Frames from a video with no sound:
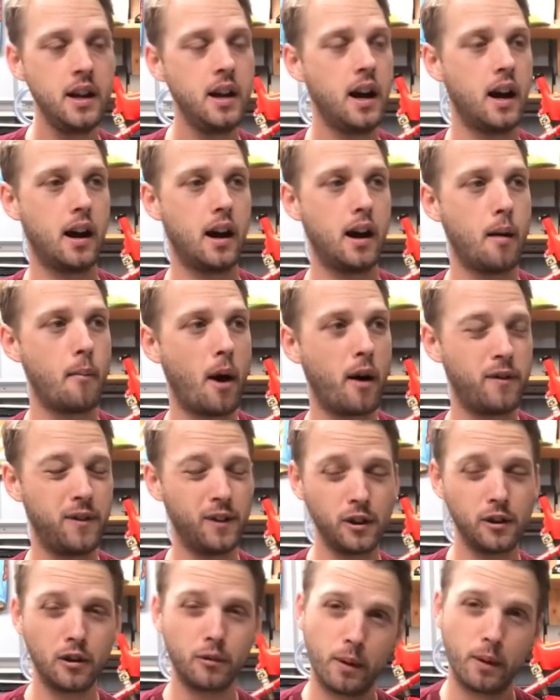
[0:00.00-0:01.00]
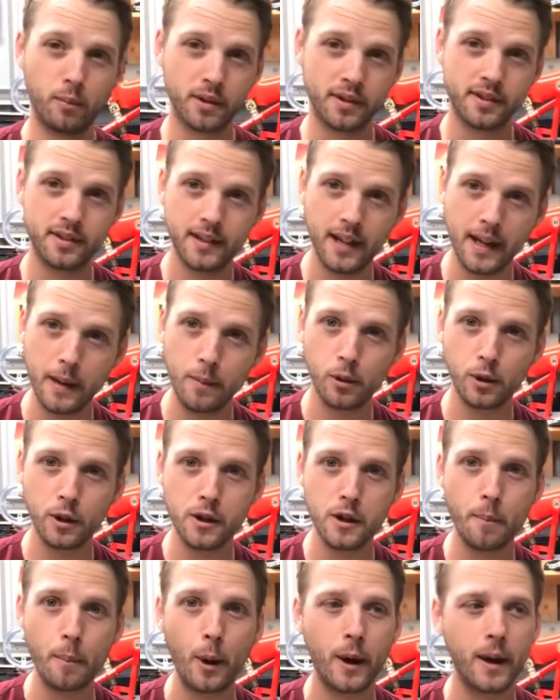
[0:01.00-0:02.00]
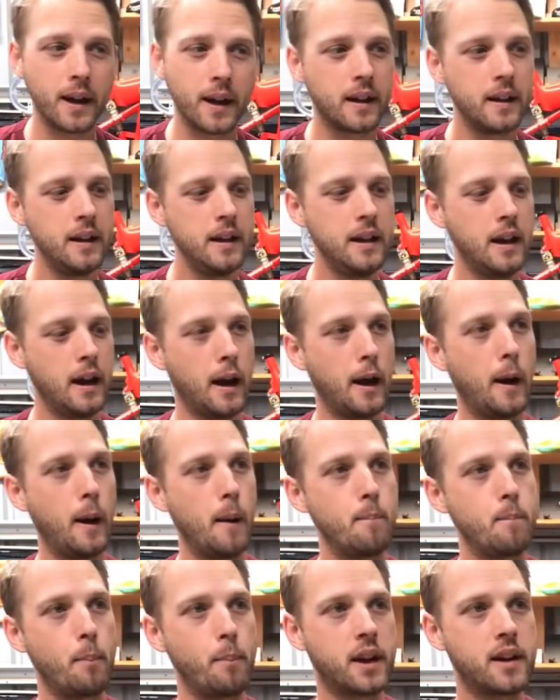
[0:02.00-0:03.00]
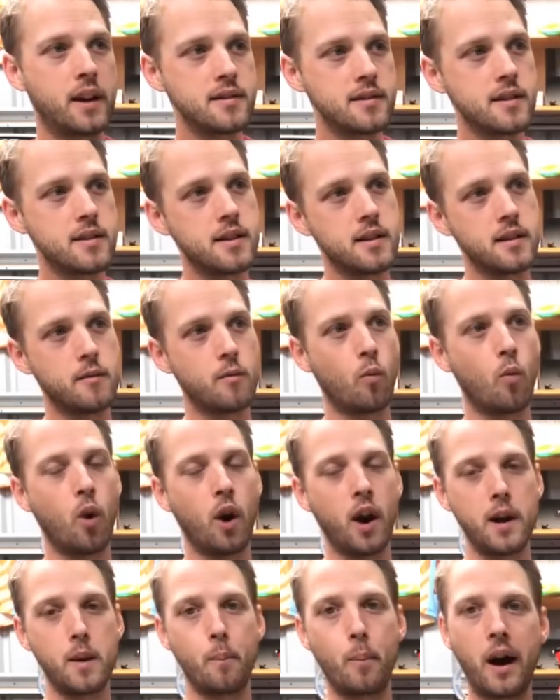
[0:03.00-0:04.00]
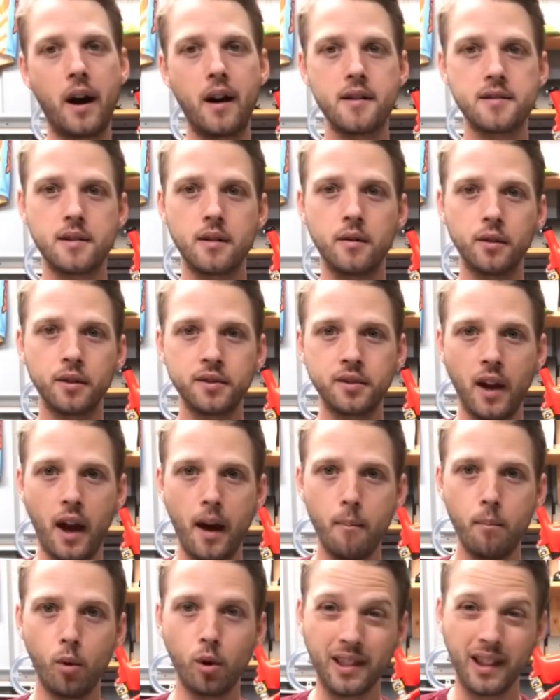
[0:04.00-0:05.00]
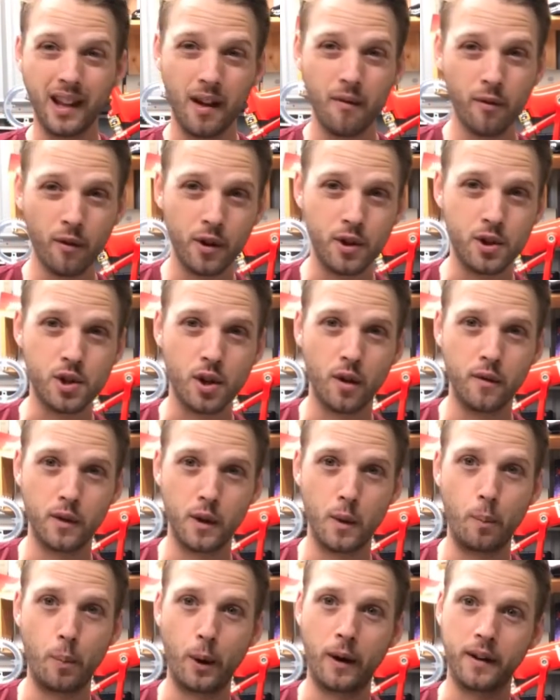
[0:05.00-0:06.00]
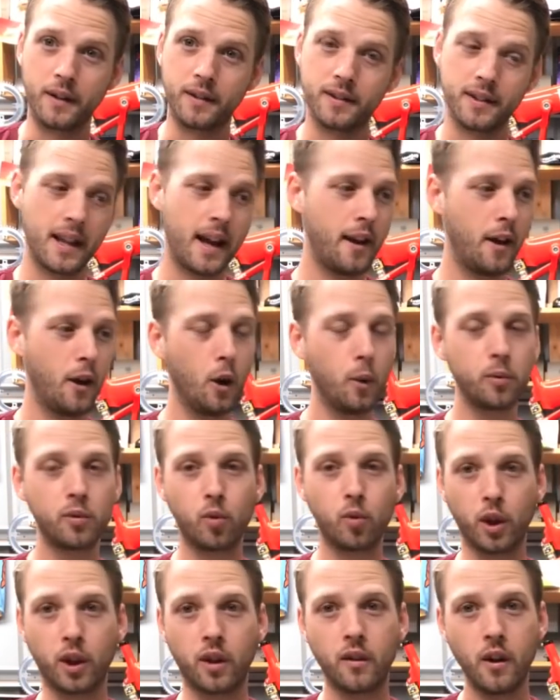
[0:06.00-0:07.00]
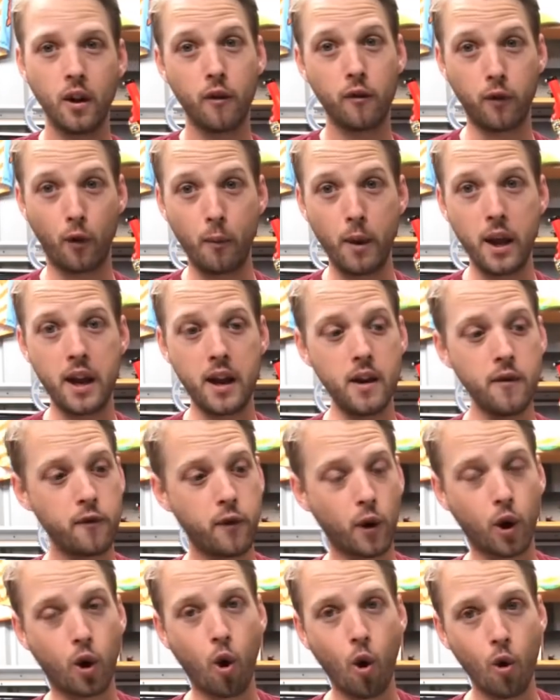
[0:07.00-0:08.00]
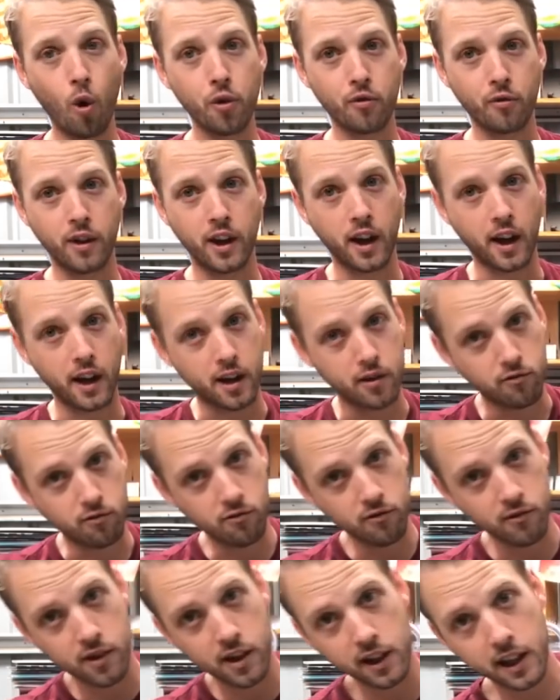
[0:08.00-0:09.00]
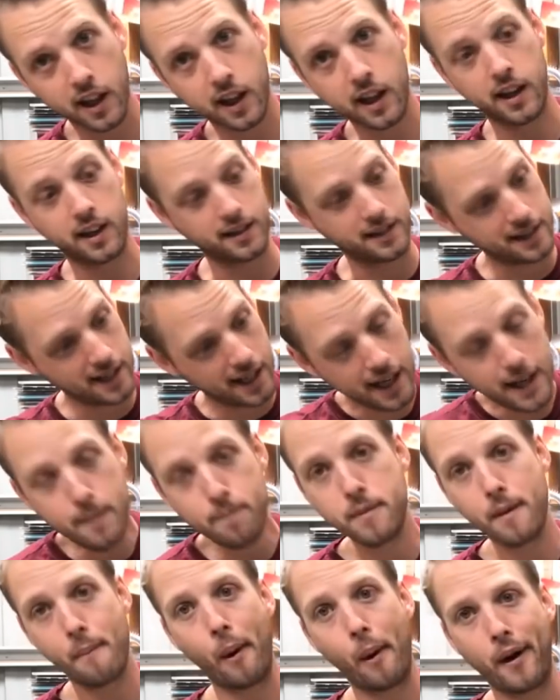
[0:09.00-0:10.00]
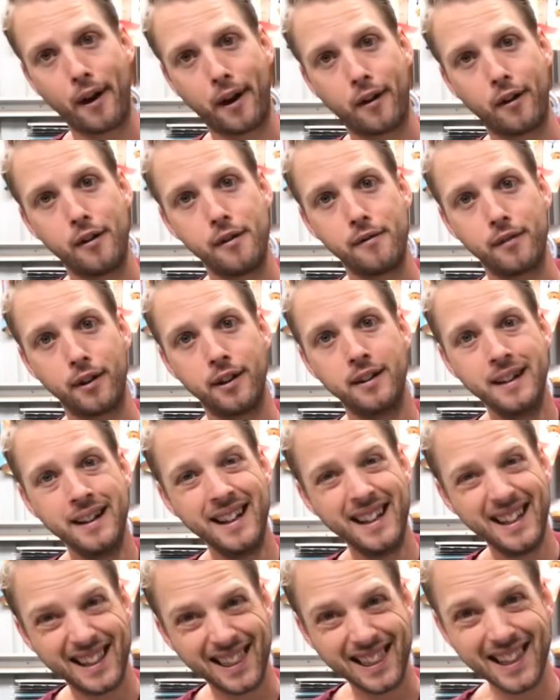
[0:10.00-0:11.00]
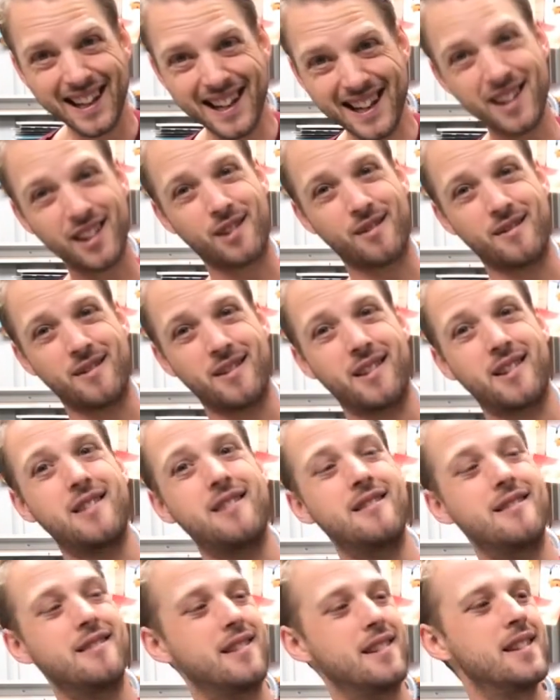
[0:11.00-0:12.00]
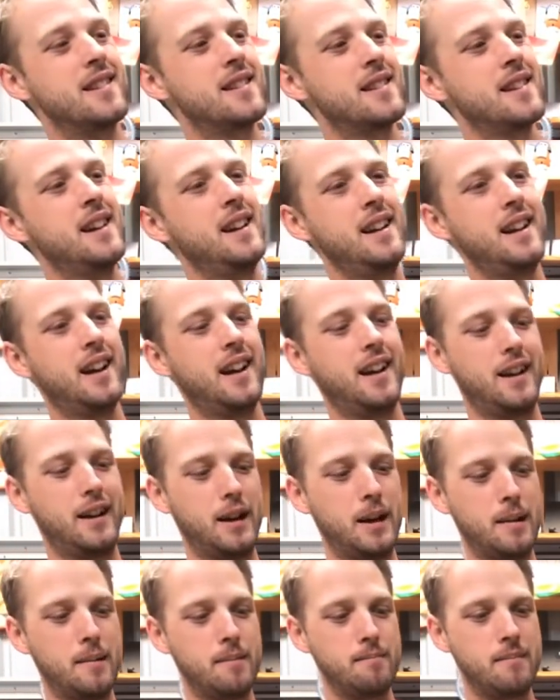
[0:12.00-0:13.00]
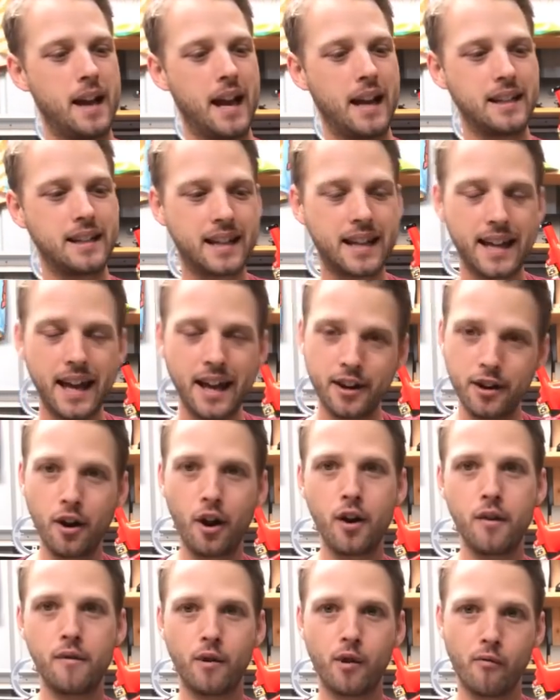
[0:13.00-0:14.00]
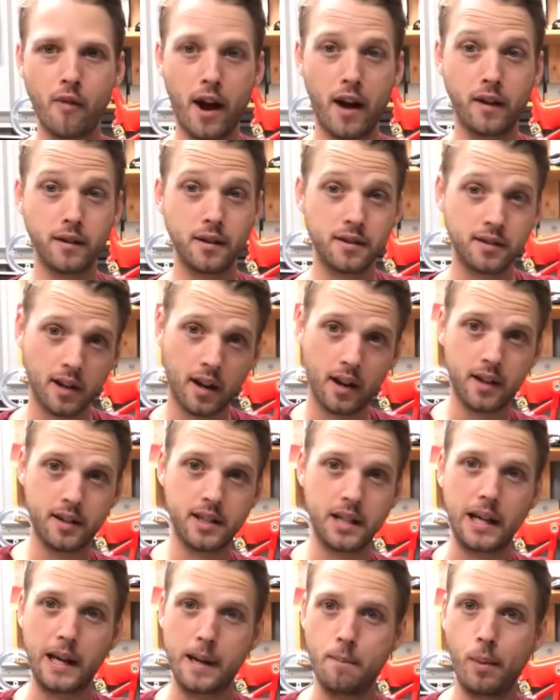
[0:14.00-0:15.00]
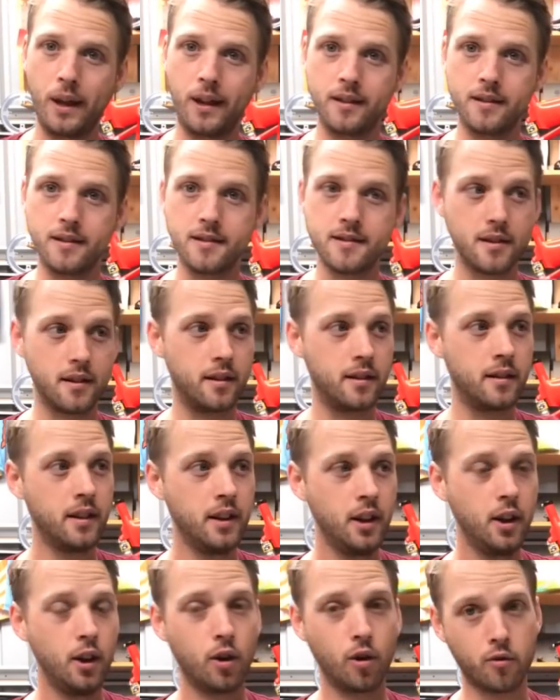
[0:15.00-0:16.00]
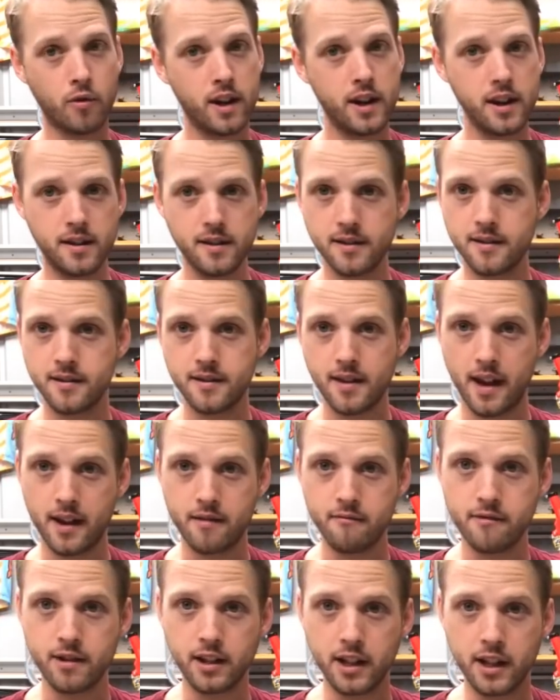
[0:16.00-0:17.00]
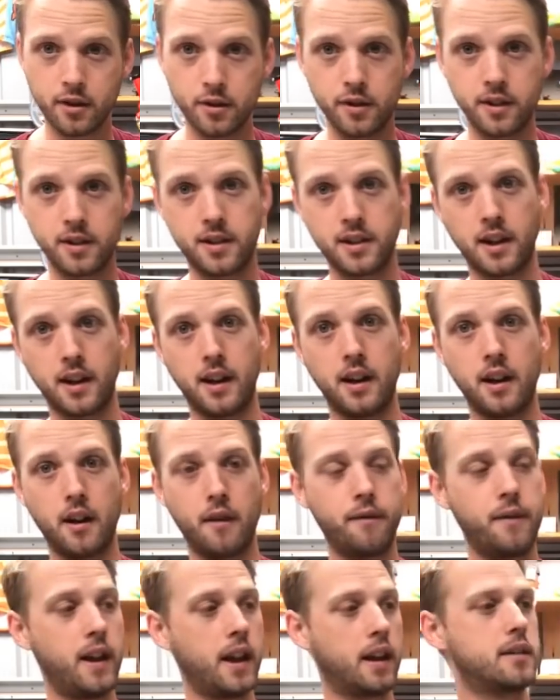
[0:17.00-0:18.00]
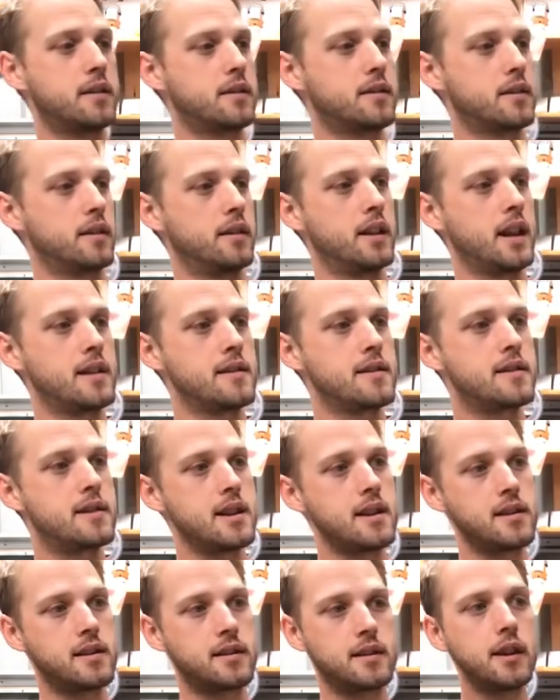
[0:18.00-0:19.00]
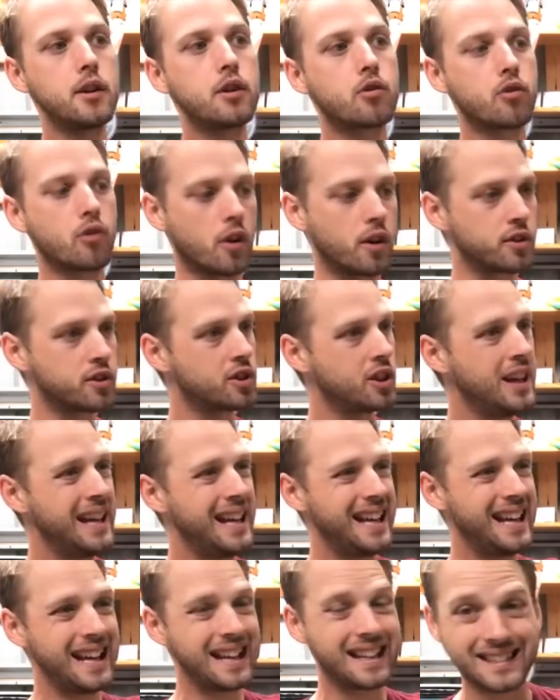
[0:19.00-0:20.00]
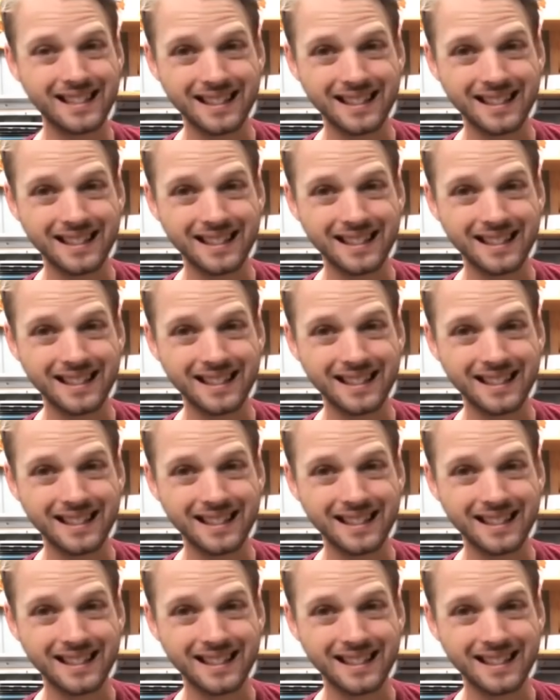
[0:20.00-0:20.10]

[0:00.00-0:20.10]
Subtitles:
I feel a little bit more stable on the bike. But because of the wider bars, I also have more leverage over the bike. So that helps for me, for cornering, I can really kind of tip the bike over, lean it through the corners, and get it over around those kind of tight bends. So already this has had a really good effect. So that's the Syncros Hickson